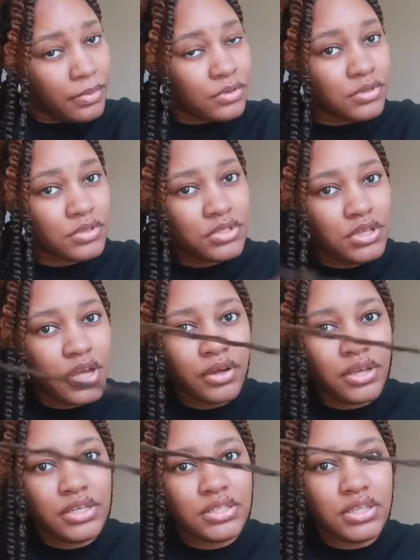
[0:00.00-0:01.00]
You see how
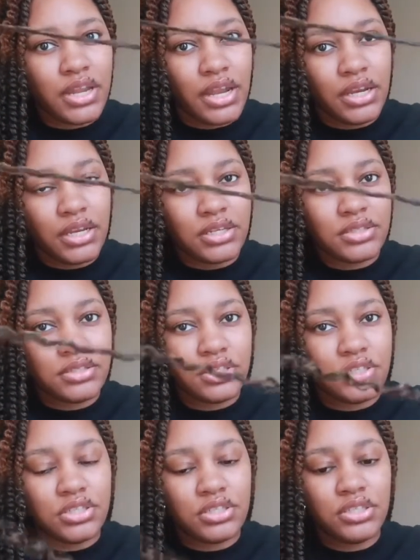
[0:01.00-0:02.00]
easy that is
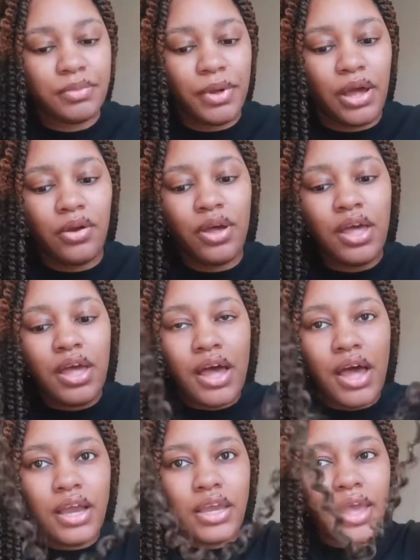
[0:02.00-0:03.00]
to just slip out.
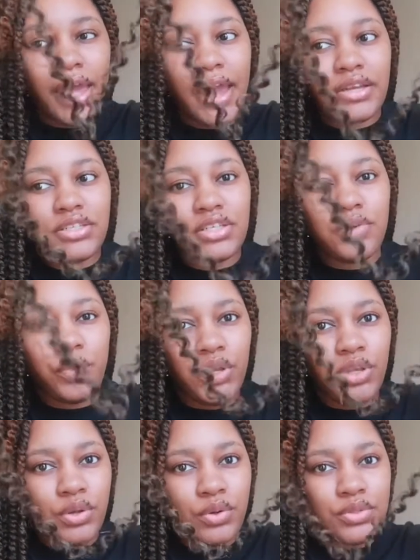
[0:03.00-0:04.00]
I could actually
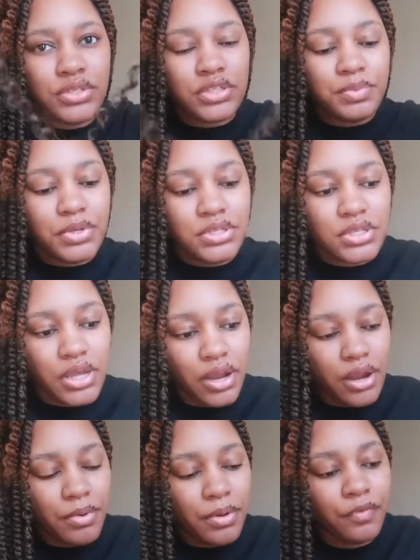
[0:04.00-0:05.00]
reuse this piece of
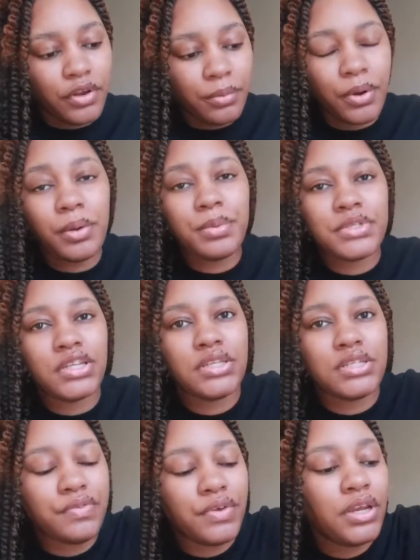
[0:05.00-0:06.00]
hair, but for the purpose of
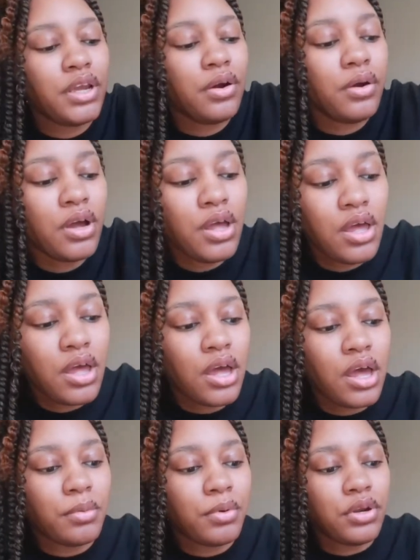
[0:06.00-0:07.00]
this video,
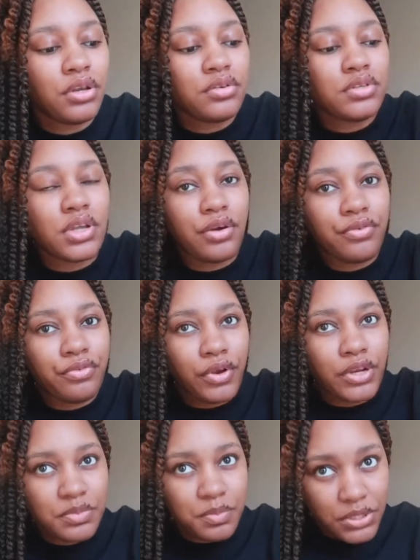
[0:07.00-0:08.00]
I'm going to use a
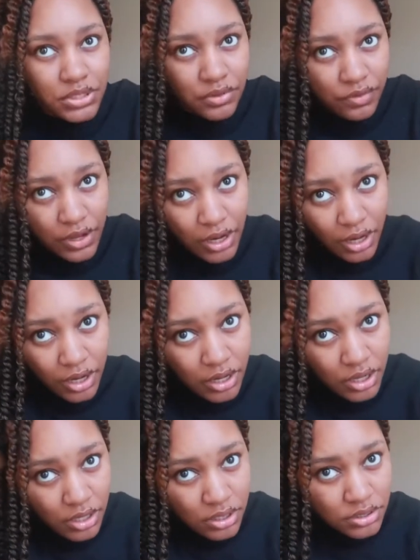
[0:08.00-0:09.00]
fresh piece of hair.
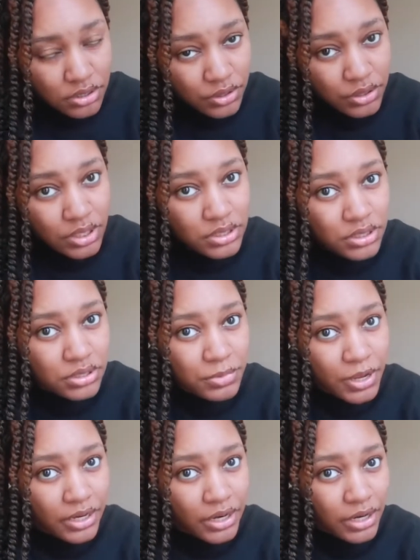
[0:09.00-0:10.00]
So this is
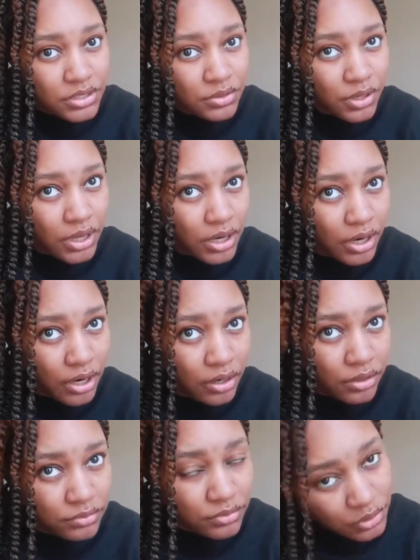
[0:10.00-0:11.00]
my natural
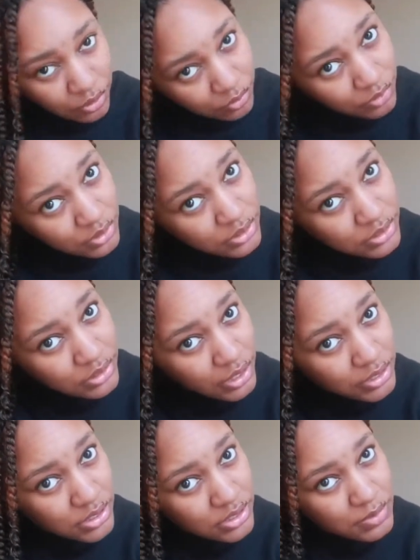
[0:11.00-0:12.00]
hair, you know,
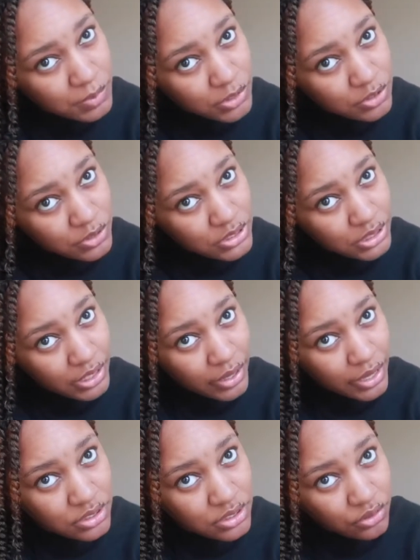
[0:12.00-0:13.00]
since it's been twisted now,
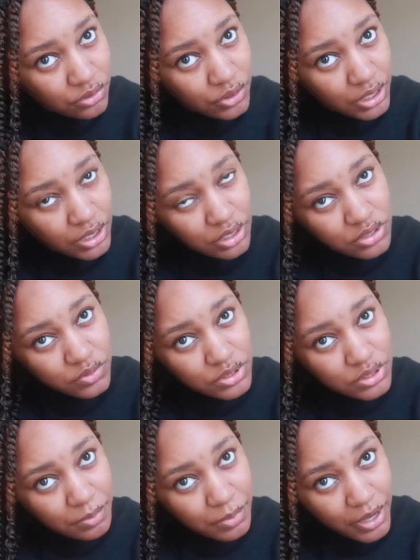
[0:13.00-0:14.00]
it little kinky
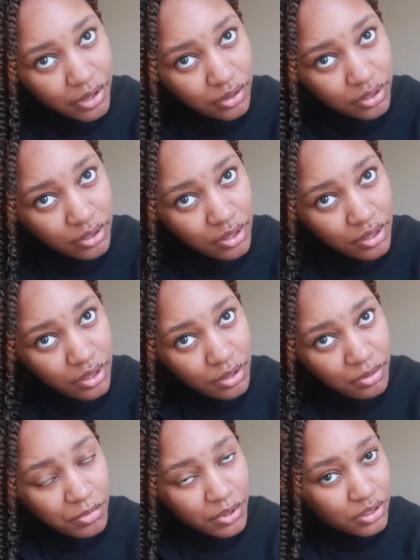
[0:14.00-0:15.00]
twisty pattern,
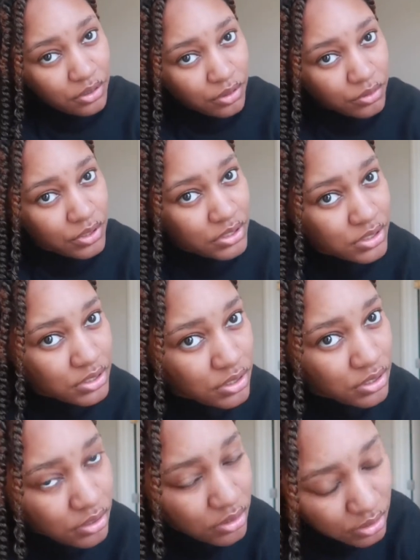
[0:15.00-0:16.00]
but you know,
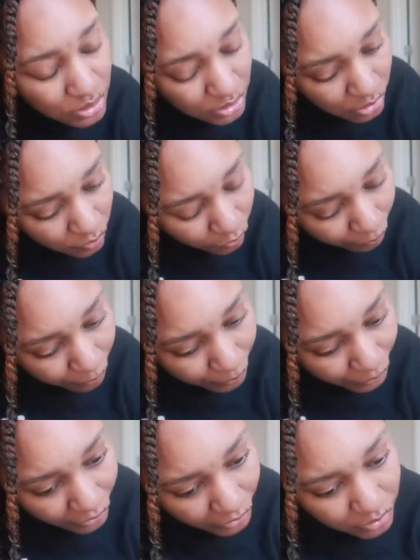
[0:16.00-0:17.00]
it's in a rubber
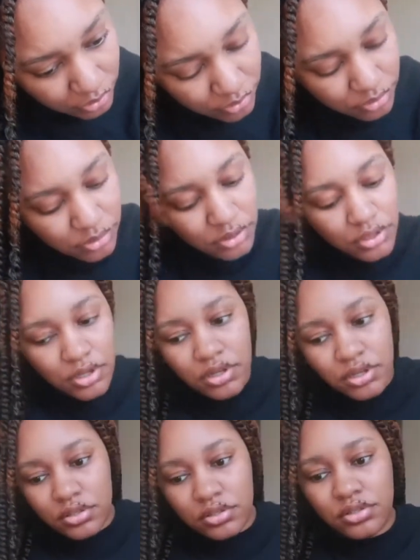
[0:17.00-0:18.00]
band.
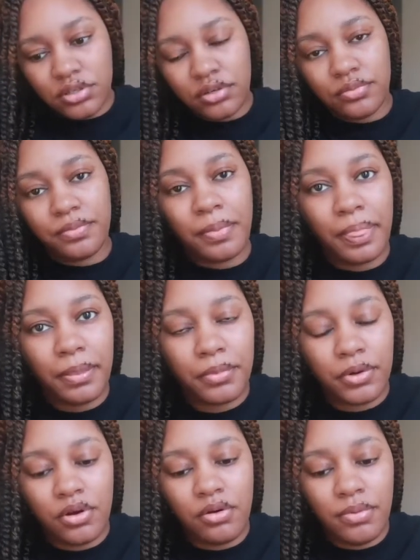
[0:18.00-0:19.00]
So I'm
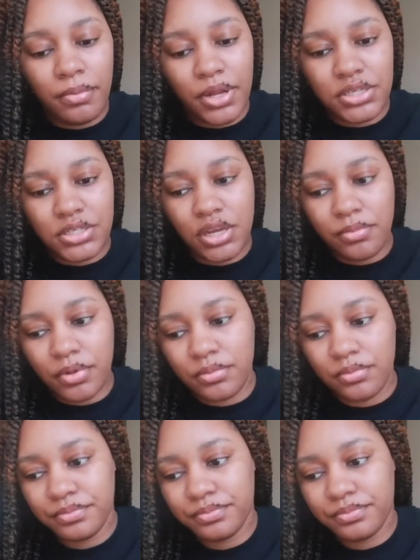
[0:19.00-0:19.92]
going to open my jam up.